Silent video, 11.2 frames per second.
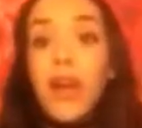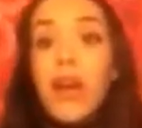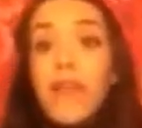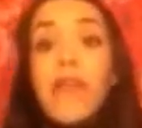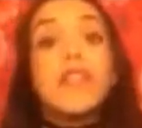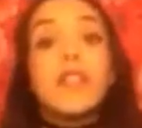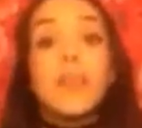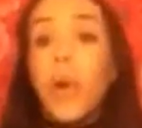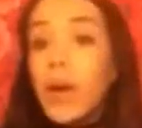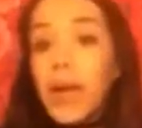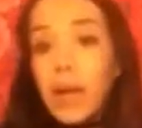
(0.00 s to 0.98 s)
for
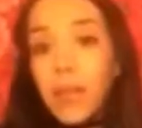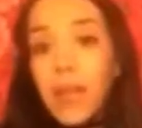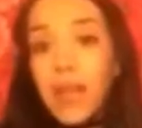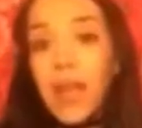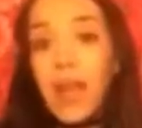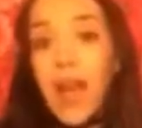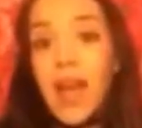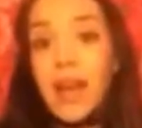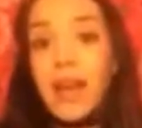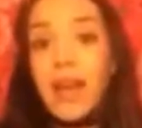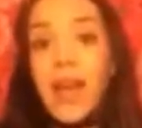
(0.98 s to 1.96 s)
supporting me
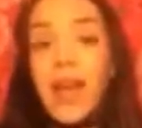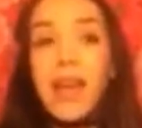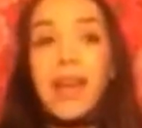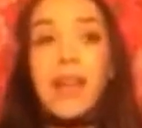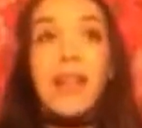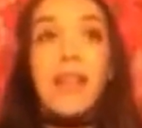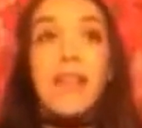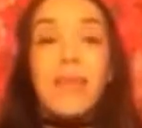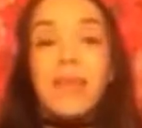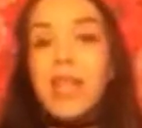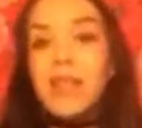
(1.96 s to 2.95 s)
and
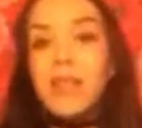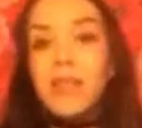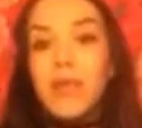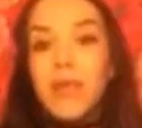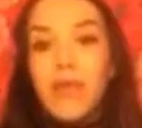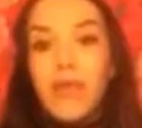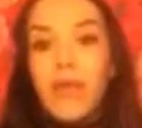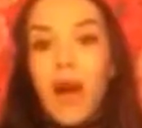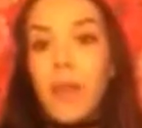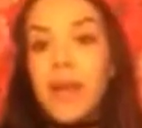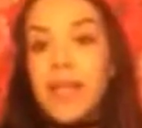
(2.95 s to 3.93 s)
leaving me those beautiful
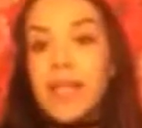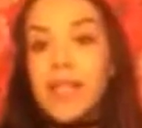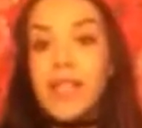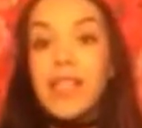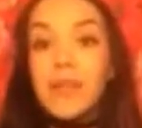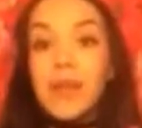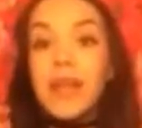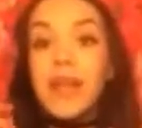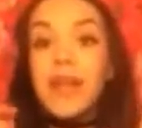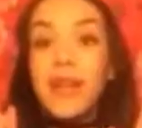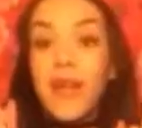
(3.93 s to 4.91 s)
comments. I just want to let
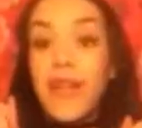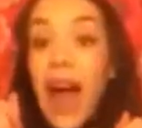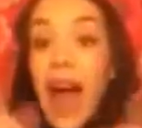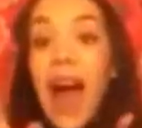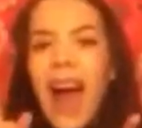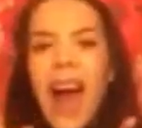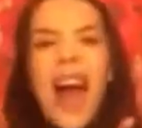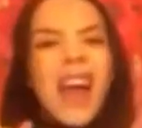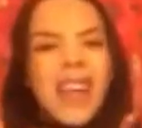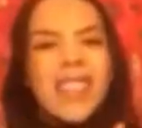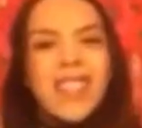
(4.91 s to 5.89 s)
you know that
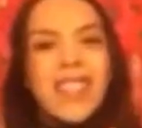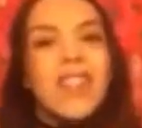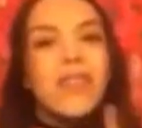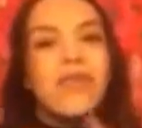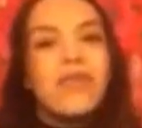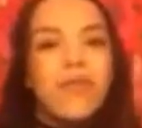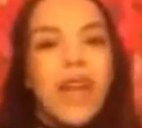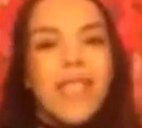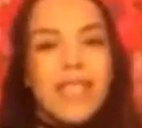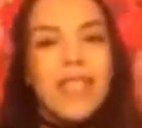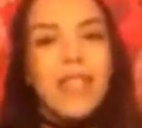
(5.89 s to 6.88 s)
I see you. I
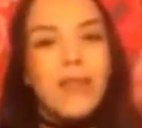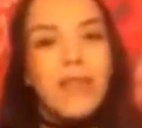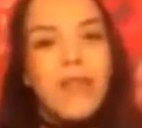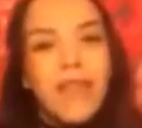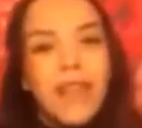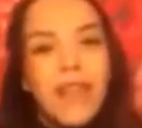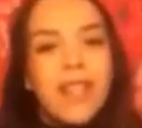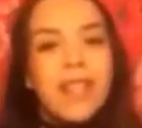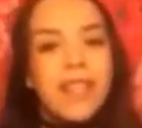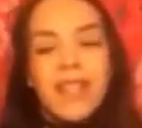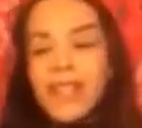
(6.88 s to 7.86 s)
see you
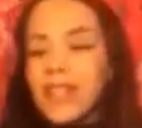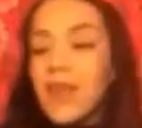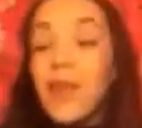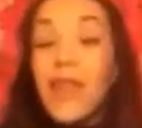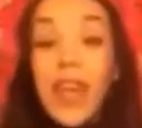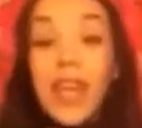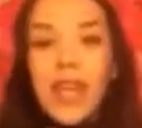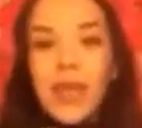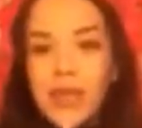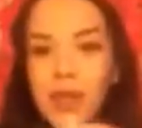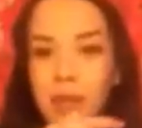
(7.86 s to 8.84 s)
motherfuckers. So thank
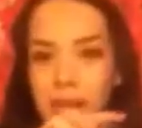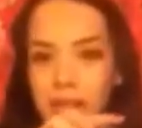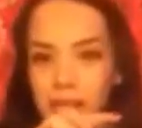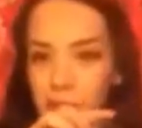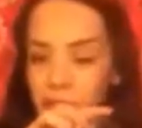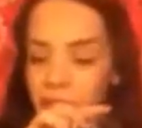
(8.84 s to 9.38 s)
you so much.